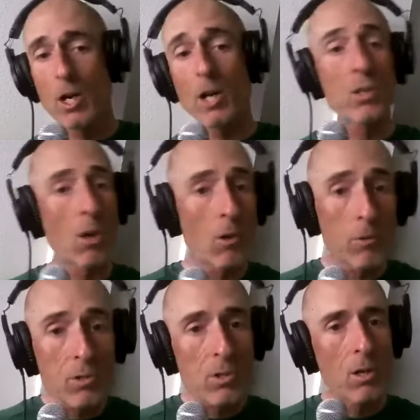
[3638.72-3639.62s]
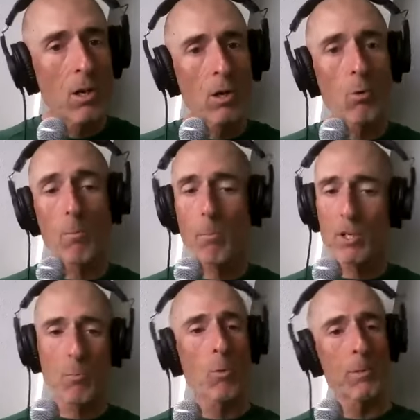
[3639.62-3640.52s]
adults who are
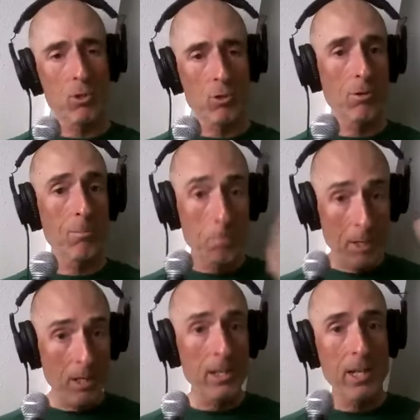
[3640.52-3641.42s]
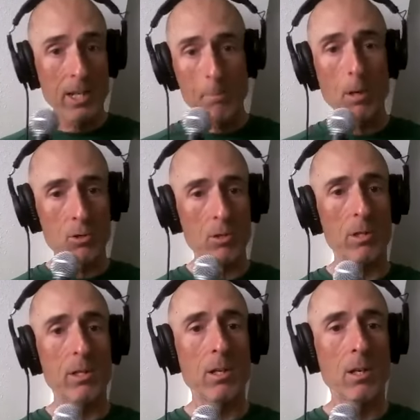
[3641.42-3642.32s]
much more mature mentally and
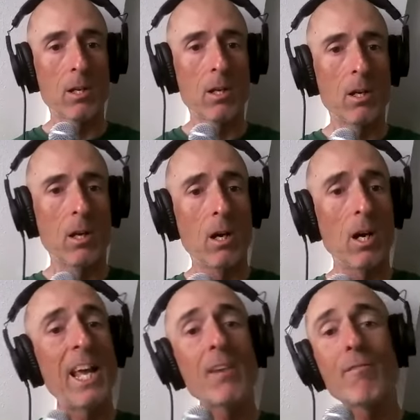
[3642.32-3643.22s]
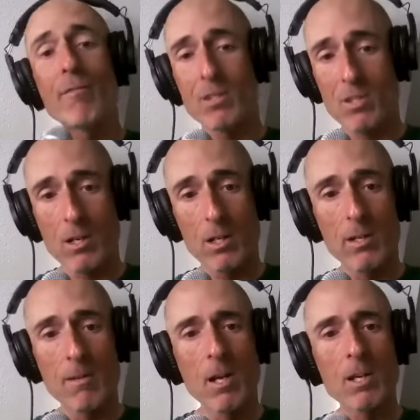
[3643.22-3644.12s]
emotionally uh, and
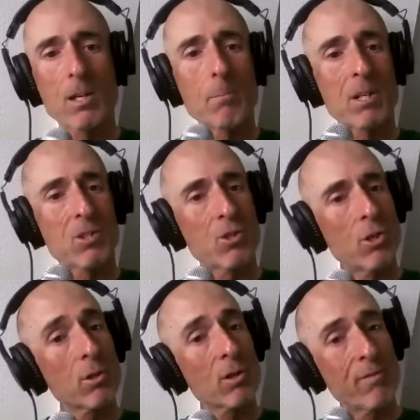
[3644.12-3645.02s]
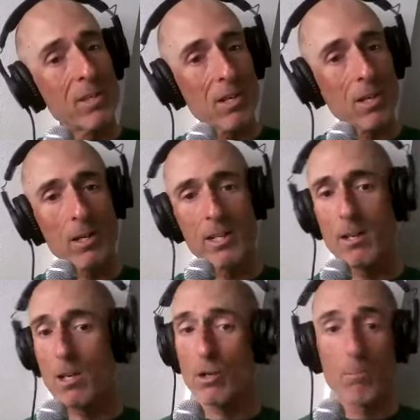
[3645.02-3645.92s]
physically, because juniors physically
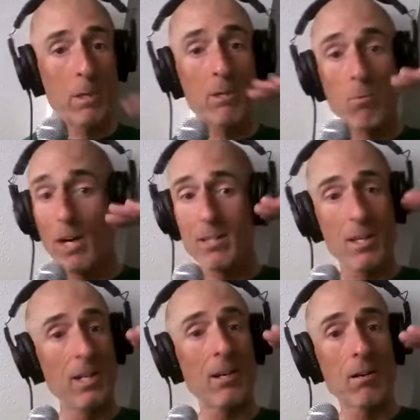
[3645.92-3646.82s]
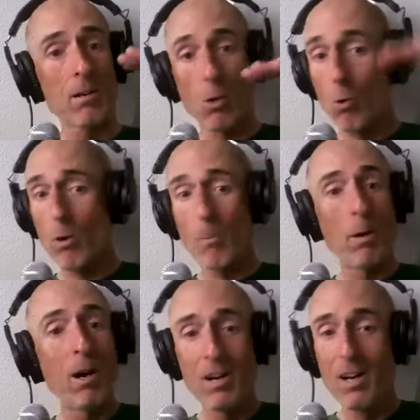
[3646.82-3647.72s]
could be right there or above